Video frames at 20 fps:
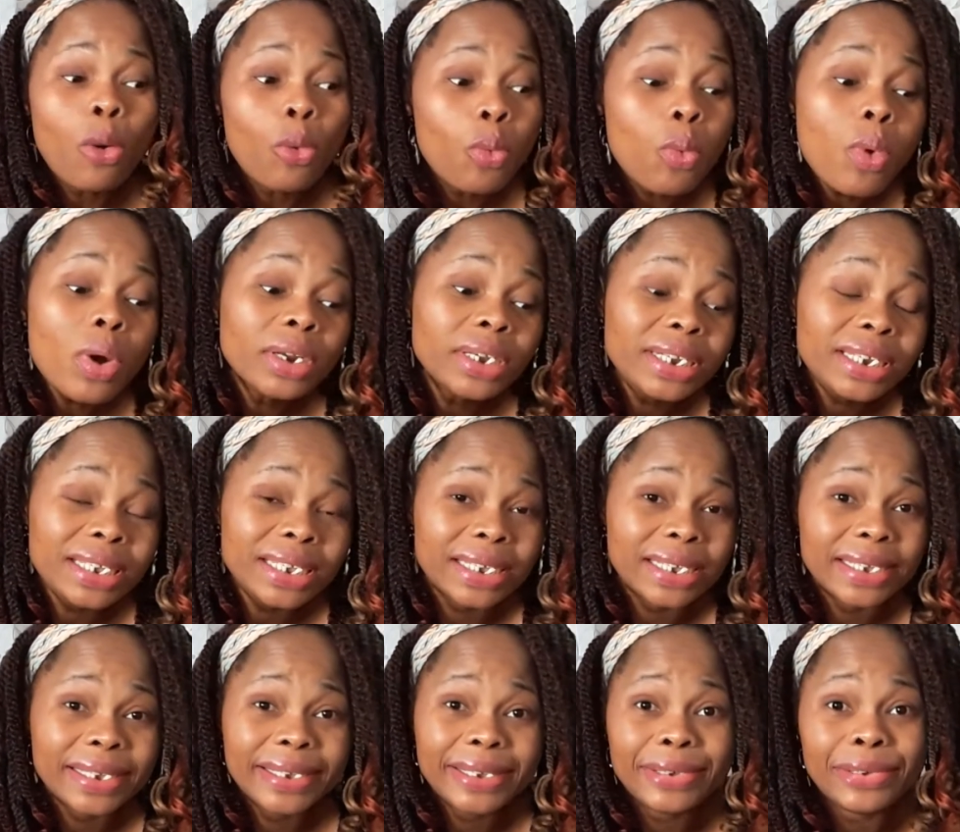worthy
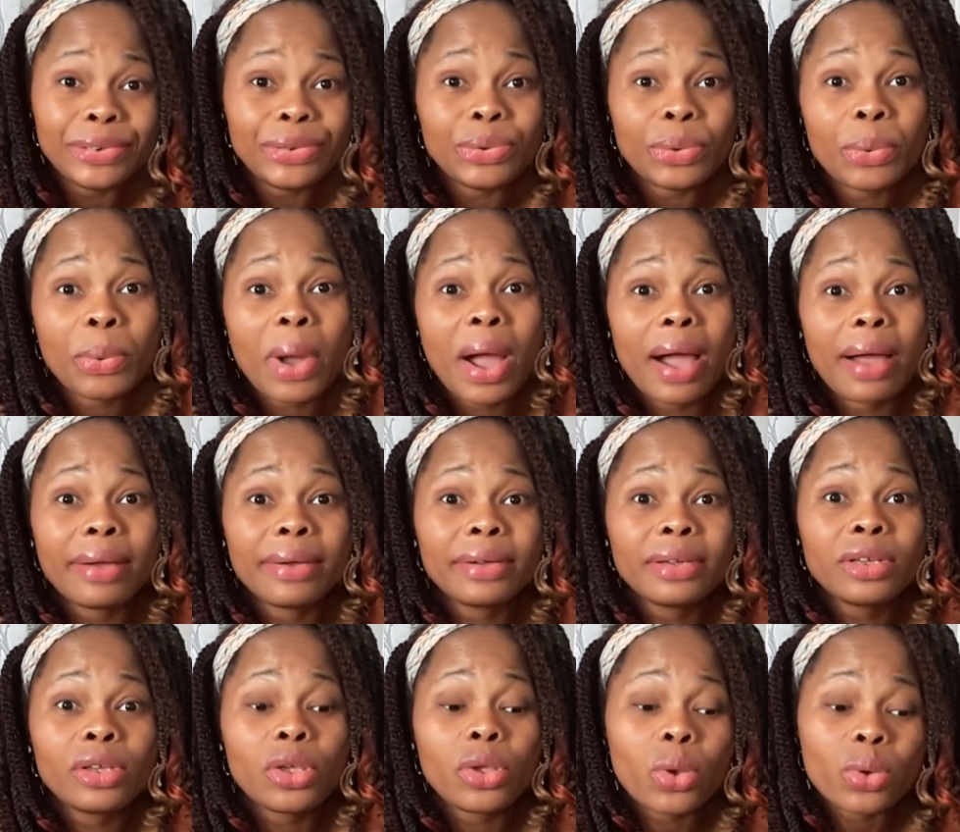you are.
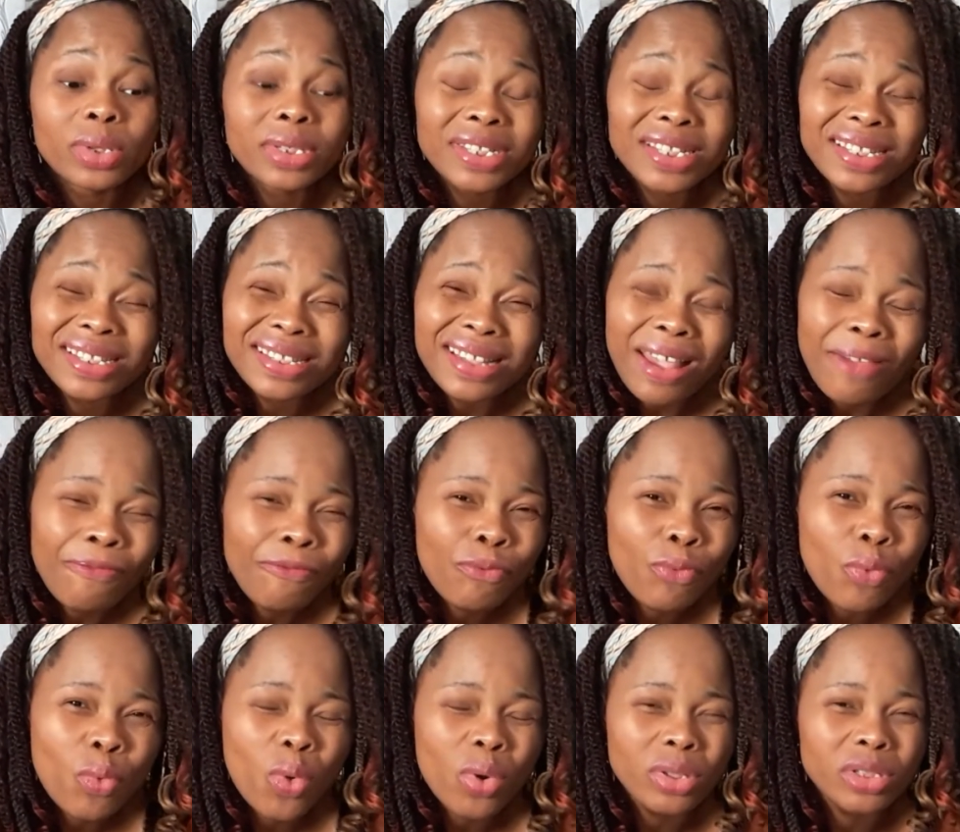Your
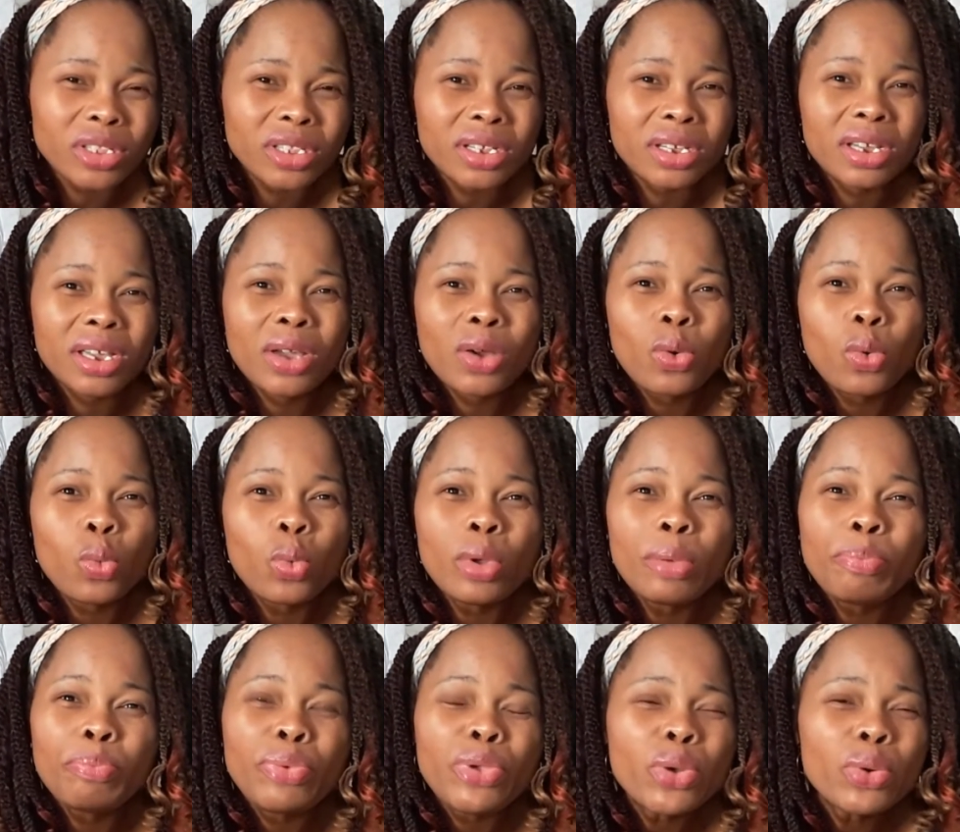self-worth will
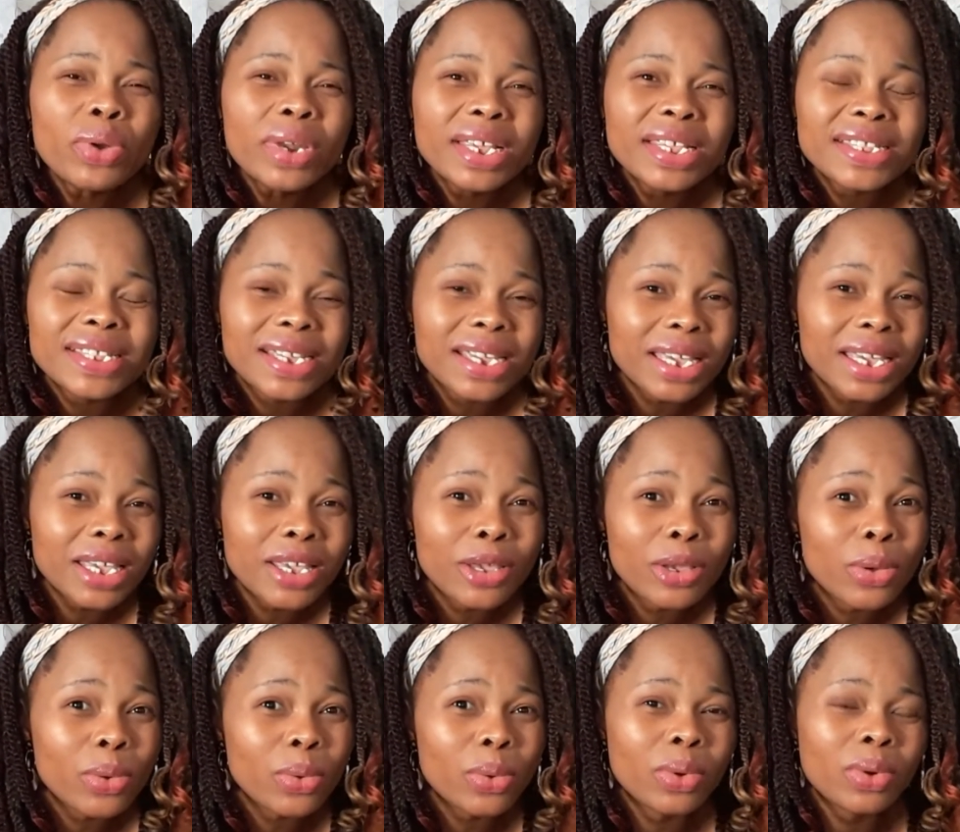build it in
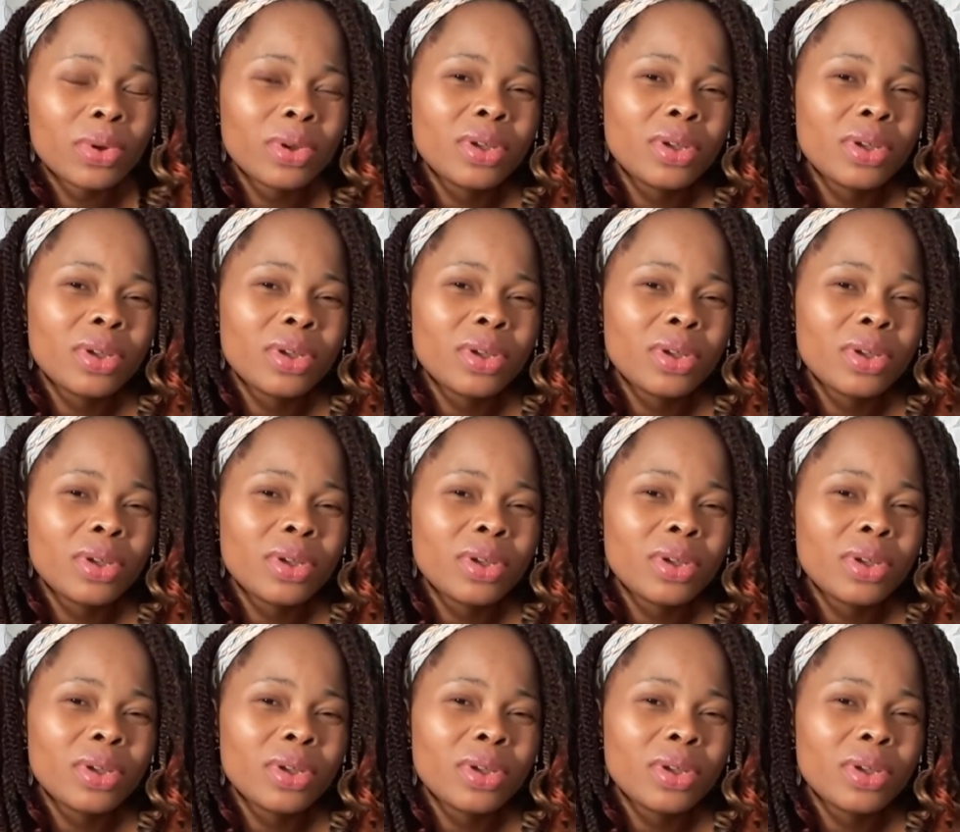you.